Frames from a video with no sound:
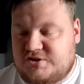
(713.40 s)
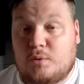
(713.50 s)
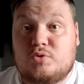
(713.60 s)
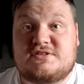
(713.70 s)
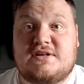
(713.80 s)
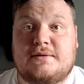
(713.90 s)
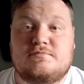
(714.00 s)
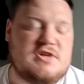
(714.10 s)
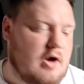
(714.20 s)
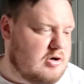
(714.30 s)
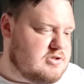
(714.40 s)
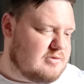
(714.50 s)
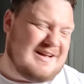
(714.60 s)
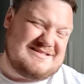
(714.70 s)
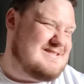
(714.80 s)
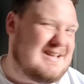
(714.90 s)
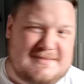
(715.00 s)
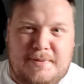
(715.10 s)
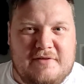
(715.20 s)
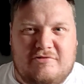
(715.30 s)
So we'll see. So, guys, look,
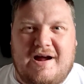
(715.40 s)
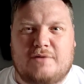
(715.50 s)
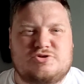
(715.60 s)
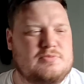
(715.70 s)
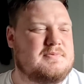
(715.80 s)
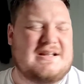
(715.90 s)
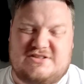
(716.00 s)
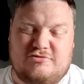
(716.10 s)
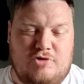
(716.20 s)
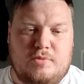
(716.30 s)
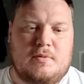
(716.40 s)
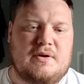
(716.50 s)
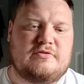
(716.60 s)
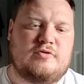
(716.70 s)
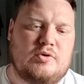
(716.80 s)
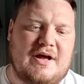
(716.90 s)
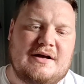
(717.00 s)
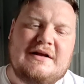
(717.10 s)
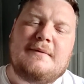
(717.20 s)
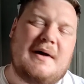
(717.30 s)
that's a bit of a roundup. That's the rumour mill for you.
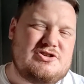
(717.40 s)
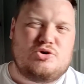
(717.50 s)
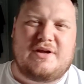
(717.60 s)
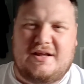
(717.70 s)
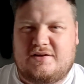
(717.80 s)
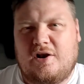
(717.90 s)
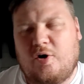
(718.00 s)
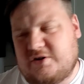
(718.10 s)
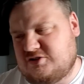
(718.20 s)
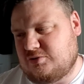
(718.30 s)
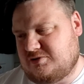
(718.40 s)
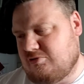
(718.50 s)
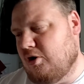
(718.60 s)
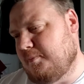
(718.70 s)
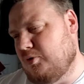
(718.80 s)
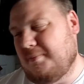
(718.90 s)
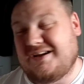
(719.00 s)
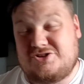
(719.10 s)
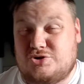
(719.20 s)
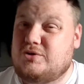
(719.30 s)
Make sure you hit the like and subscribe button.
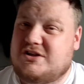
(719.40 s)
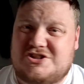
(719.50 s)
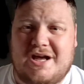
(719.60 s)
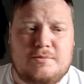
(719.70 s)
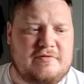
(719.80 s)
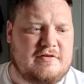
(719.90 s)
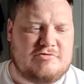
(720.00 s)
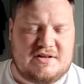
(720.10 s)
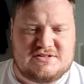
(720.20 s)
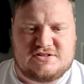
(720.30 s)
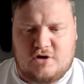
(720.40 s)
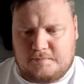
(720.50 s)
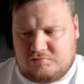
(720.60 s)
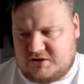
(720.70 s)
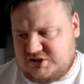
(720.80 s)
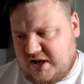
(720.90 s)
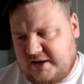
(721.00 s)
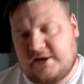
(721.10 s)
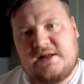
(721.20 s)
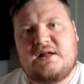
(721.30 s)
Make sure you share them with your friends, as I
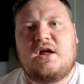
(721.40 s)
appreciate.